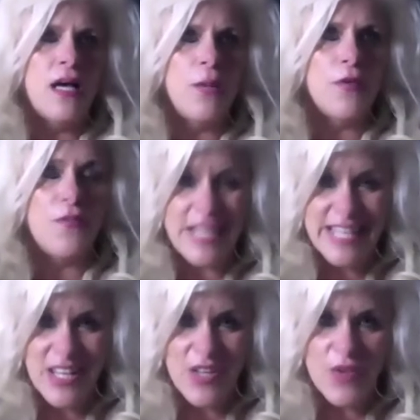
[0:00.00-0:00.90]

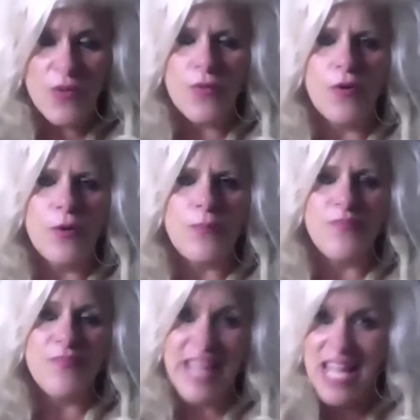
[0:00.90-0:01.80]
preventing you from
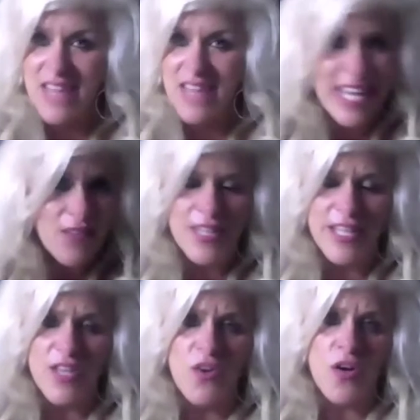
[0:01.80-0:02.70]
having
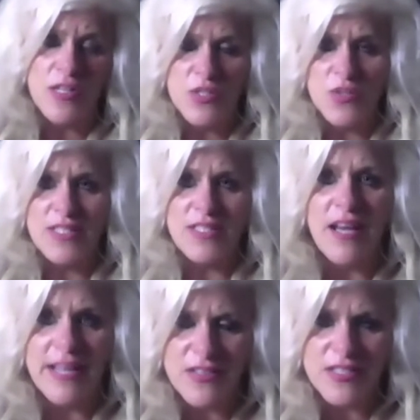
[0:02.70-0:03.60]
everything your heart so
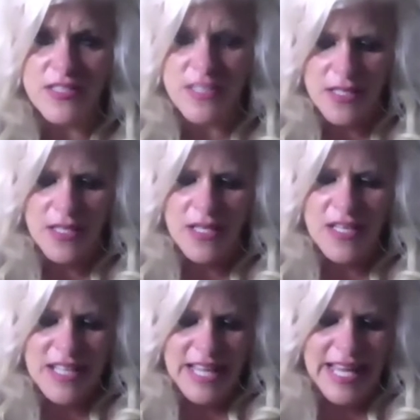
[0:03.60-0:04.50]
desires.
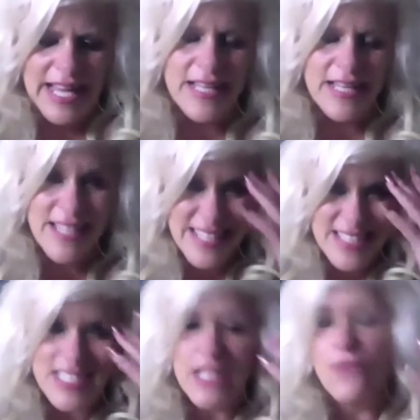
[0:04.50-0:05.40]
And
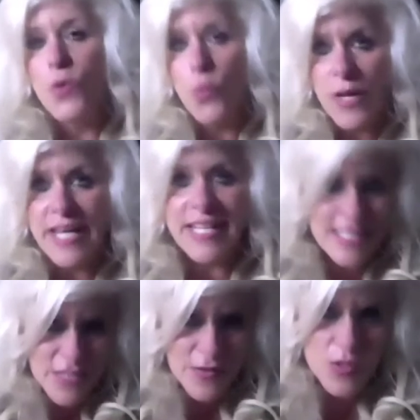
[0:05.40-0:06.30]
there's different ways
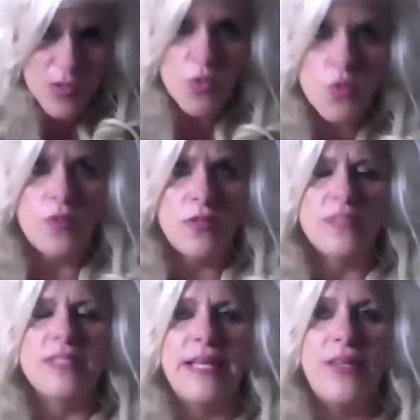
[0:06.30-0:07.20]
and different
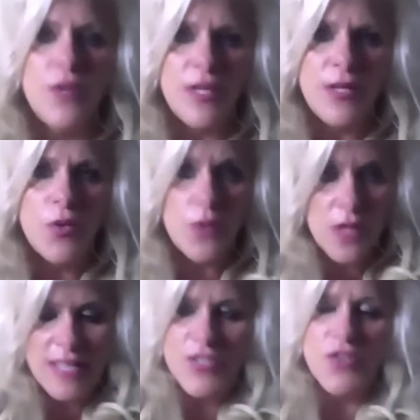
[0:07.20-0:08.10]
tools that you can
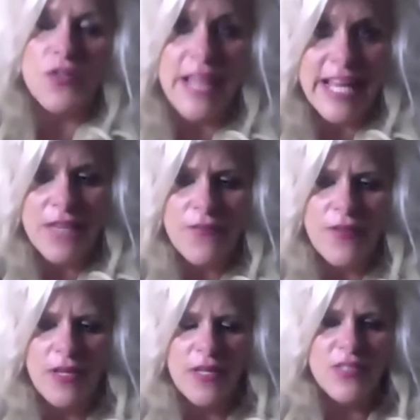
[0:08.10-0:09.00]
utilize in your life
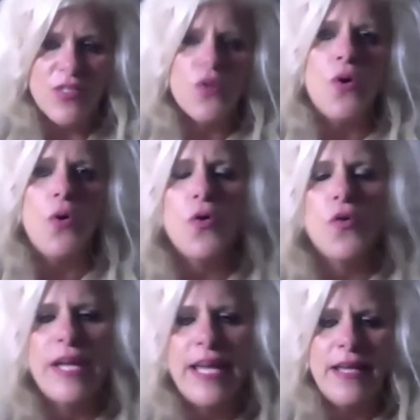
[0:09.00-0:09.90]
to
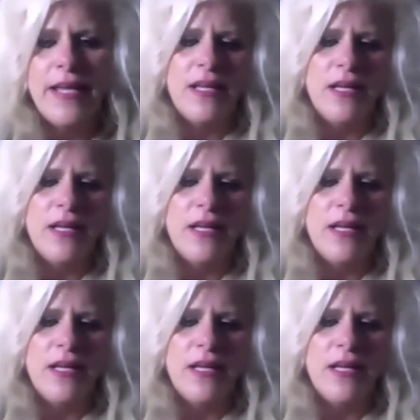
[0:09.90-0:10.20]
co-create